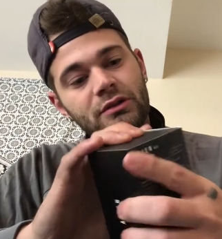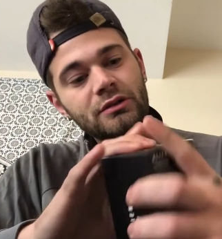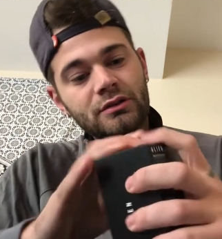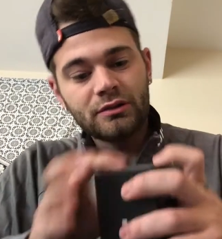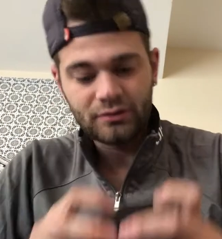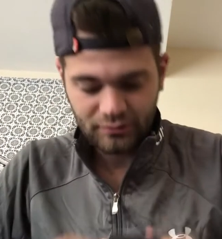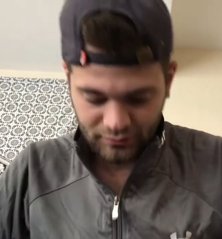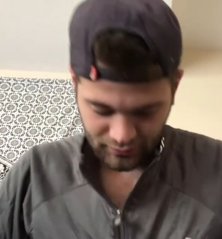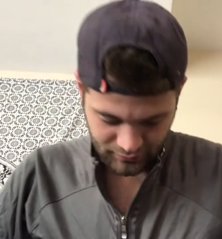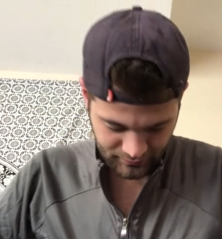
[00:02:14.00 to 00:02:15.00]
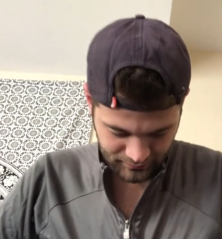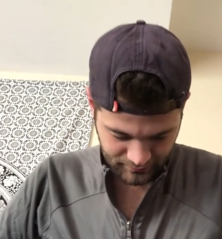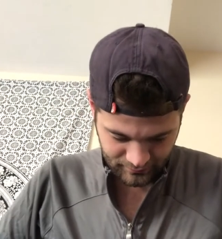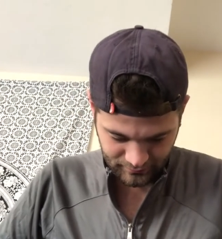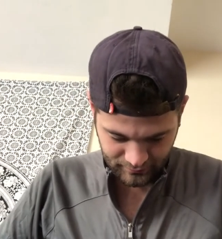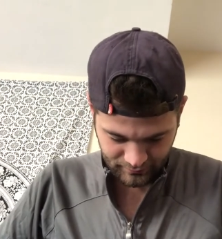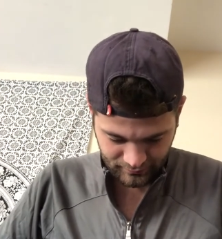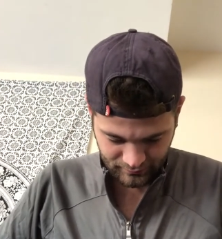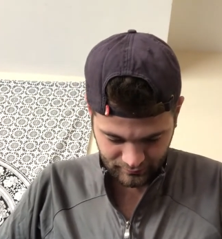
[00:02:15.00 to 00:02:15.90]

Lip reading: (no one is talking)